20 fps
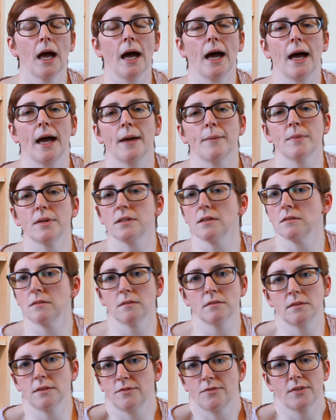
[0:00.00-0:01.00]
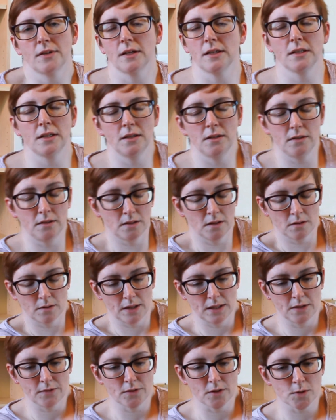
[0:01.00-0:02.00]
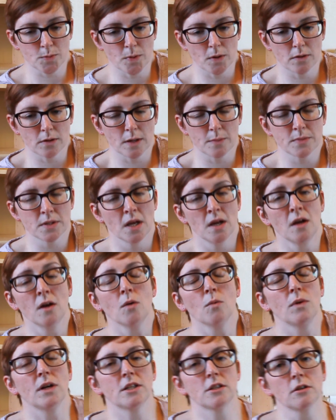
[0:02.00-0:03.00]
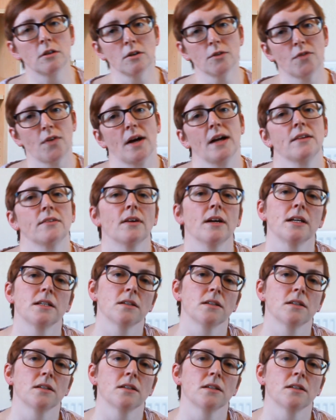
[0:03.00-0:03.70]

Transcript: I don't know if any of you know any of those programmes, which are all fine, right?